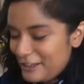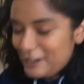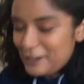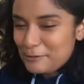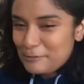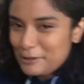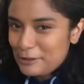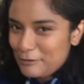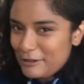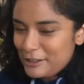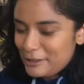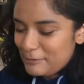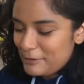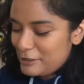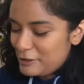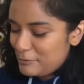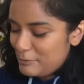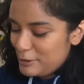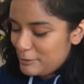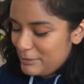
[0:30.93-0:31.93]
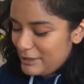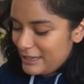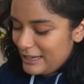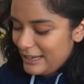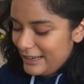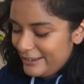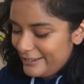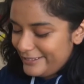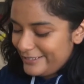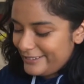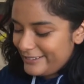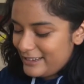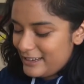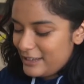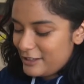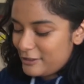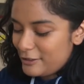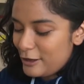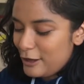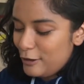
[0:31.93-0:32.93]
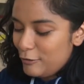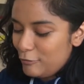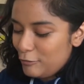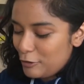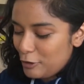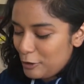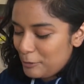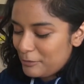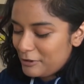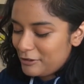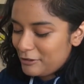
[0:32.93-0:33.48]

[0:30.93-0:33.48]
not going to be the way it's meant to be because it's not warm,